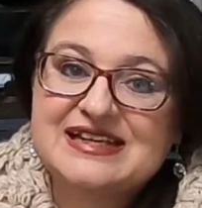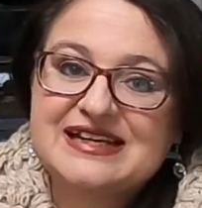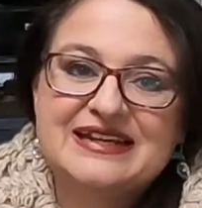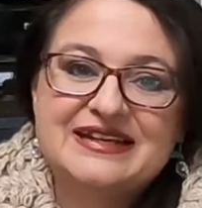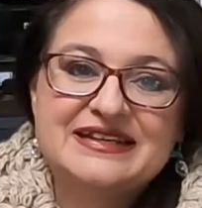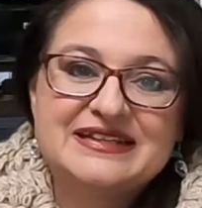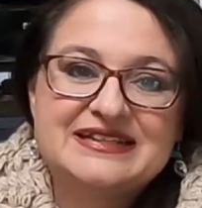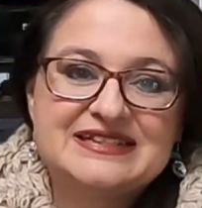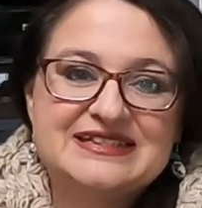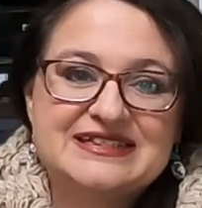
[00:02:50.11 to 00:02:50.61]

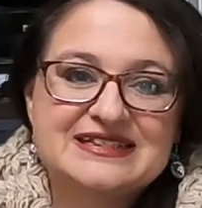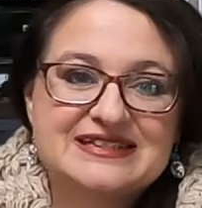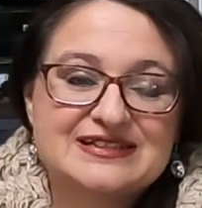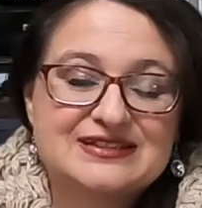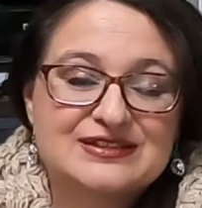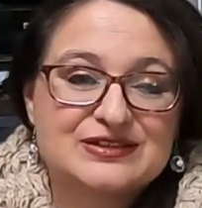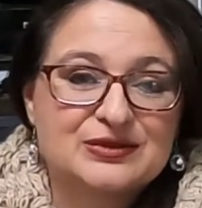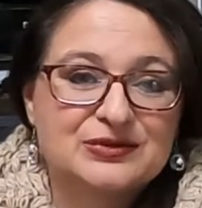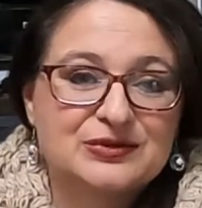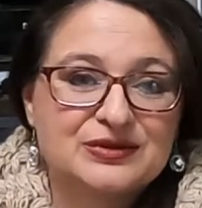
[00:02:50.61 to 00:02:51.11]
These
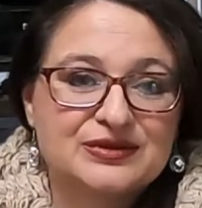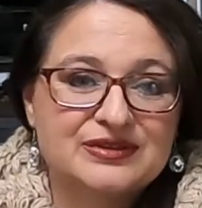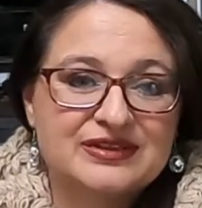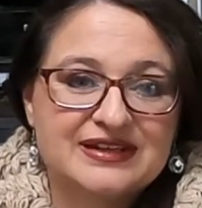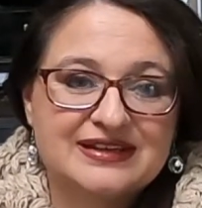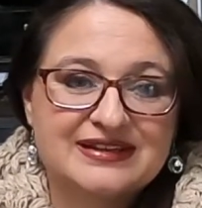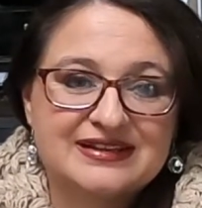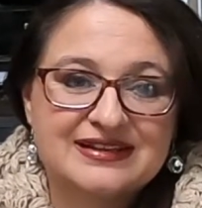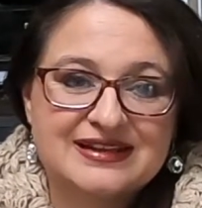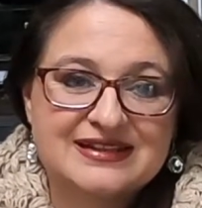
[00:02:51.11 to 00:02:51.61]
sold
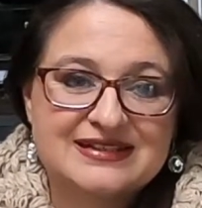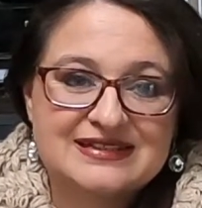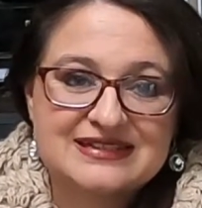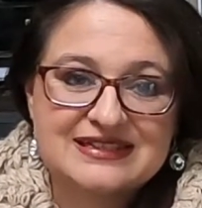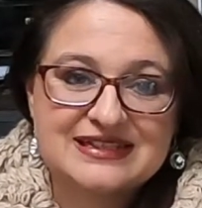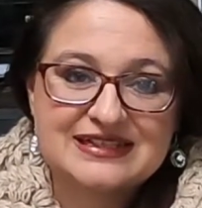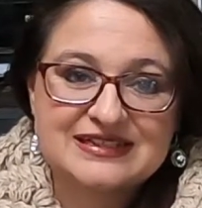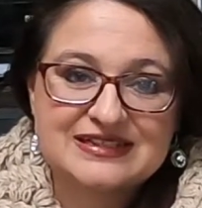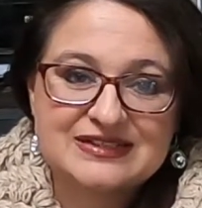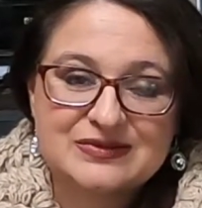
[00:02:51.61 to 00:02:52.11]
in less
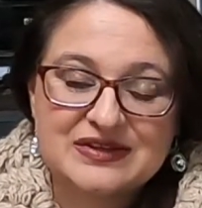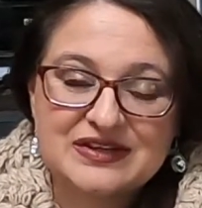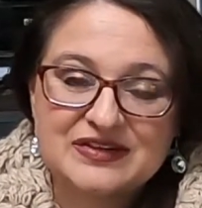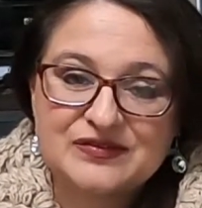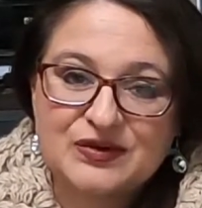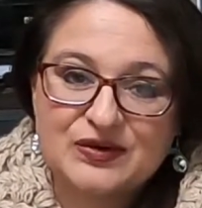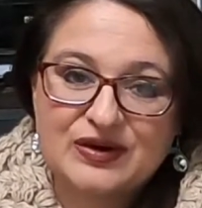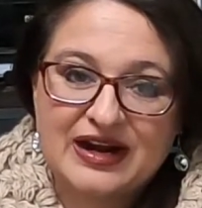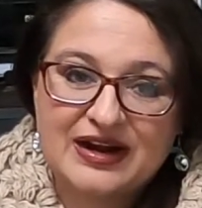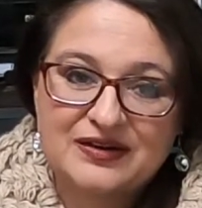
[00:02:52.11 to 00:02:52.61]
than
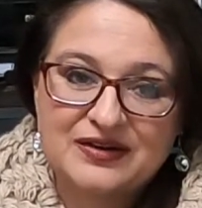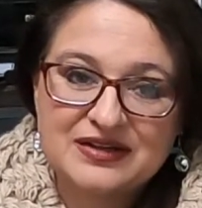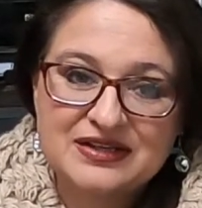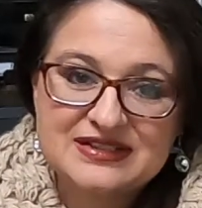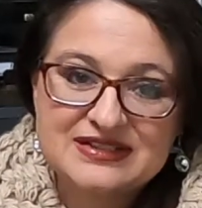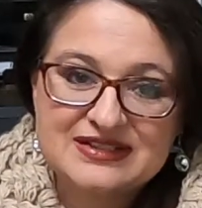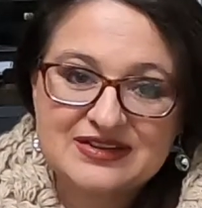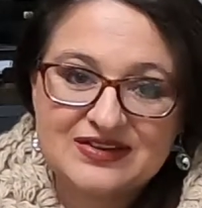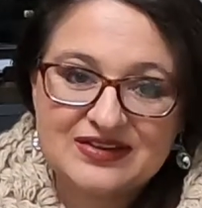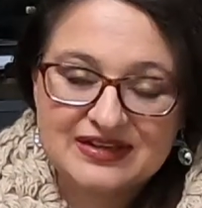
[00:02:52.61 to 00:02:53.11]
24
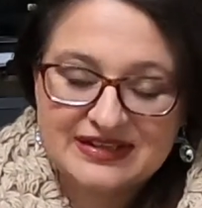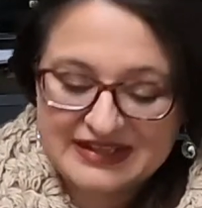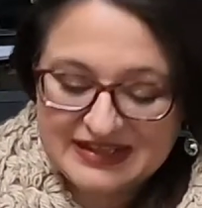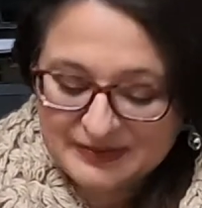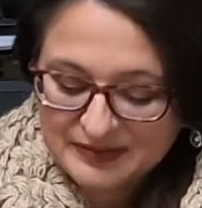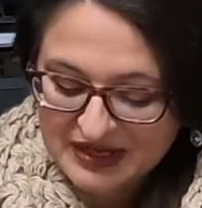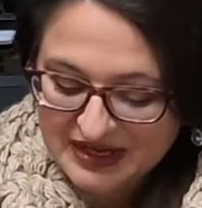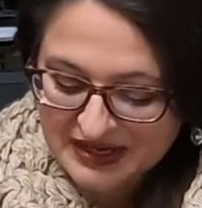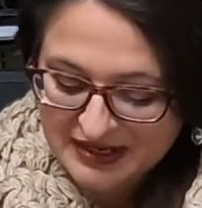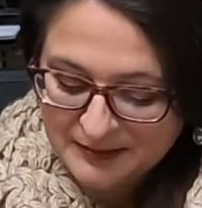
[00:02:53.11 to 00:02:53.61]
hours on
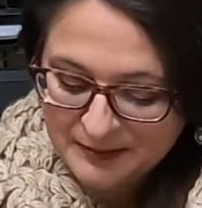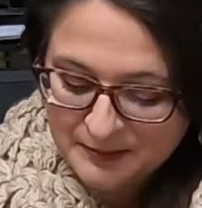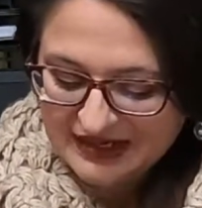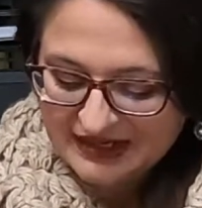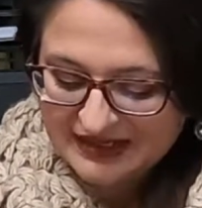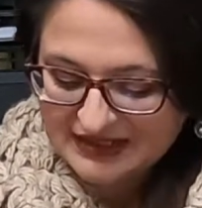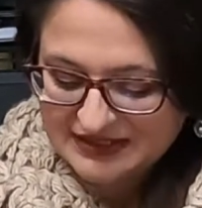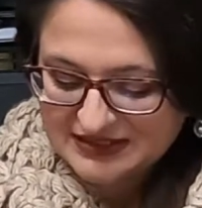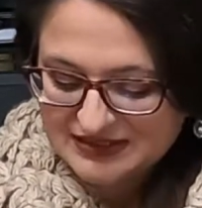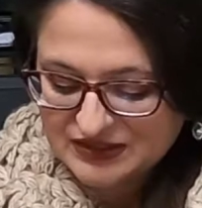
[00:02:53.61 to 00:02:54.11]
eBay
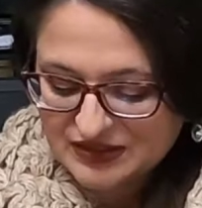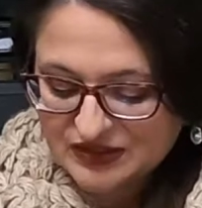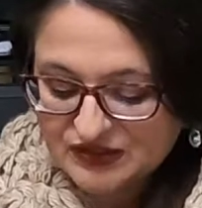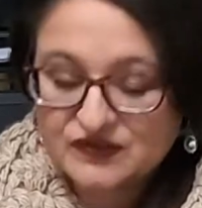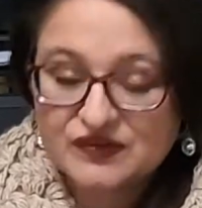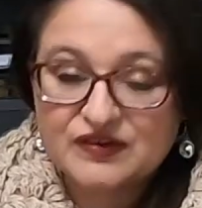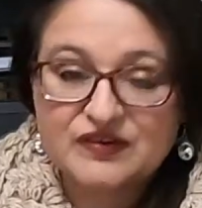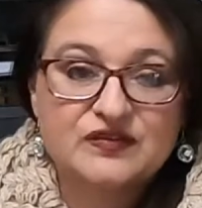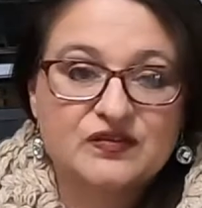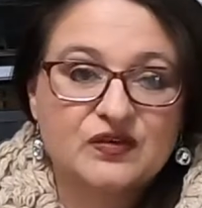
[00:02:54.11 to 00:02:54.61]
and they
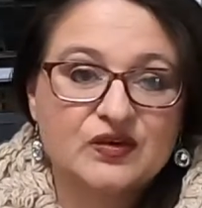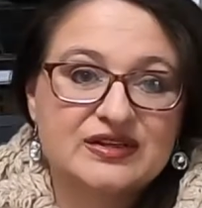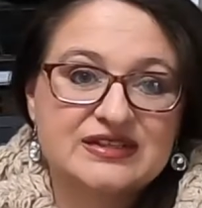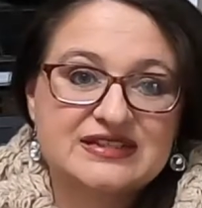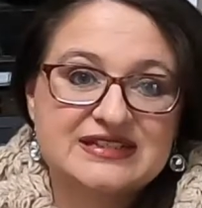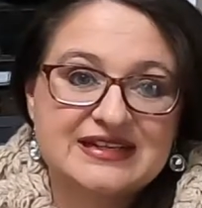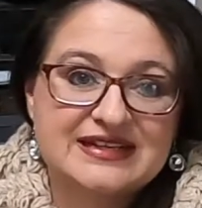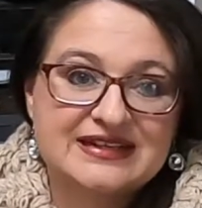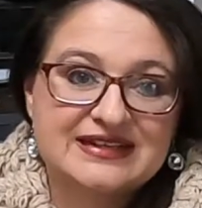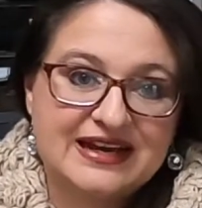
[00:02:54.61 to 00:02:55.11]
sold for
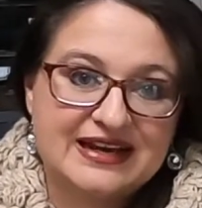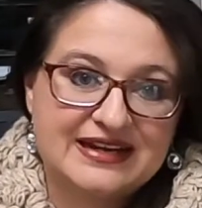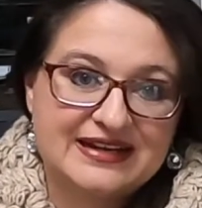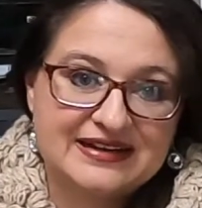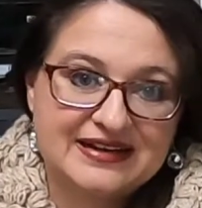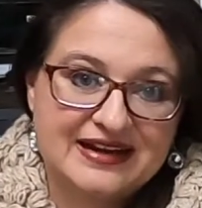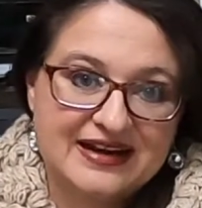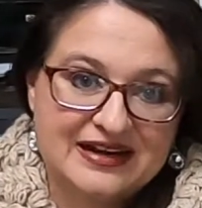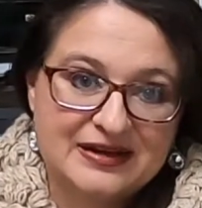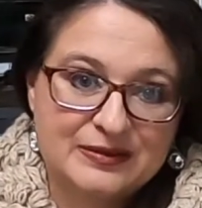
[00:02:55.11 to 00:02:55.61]

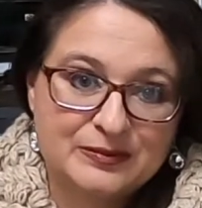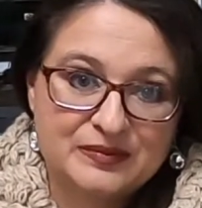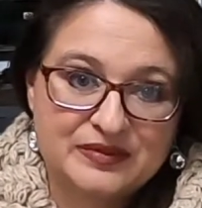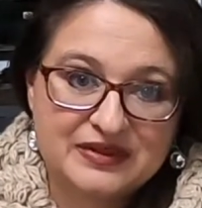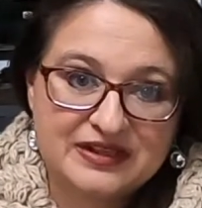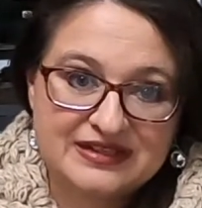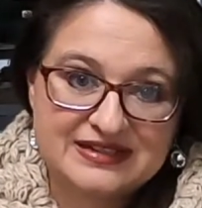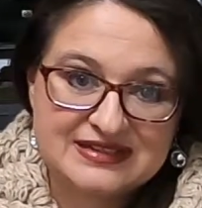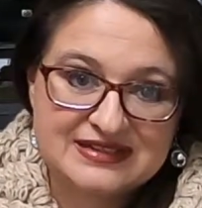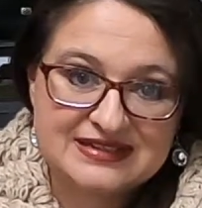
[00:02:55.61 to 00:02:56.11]
$14.99
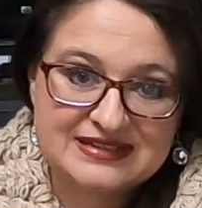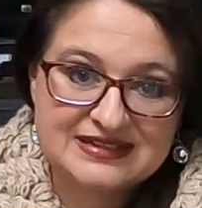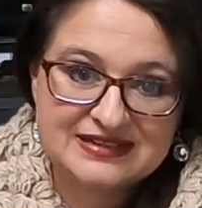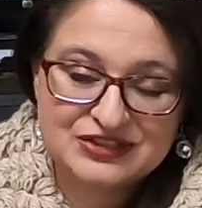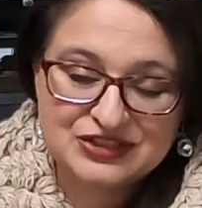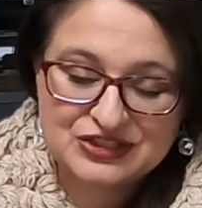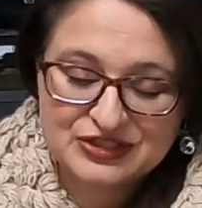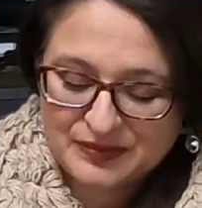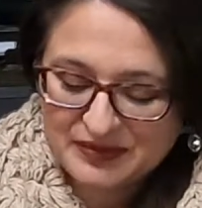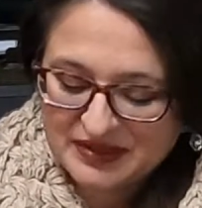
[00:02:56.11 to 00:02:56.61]
plus
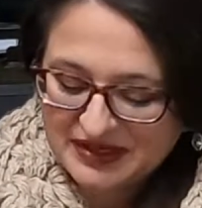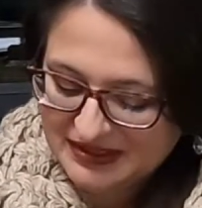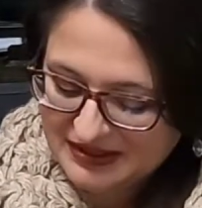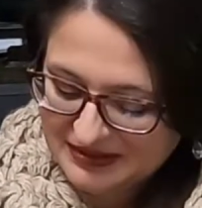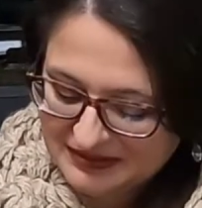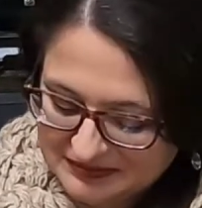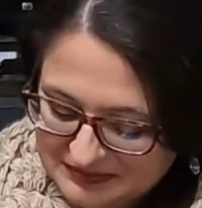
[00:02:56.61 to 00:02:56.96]
shipping.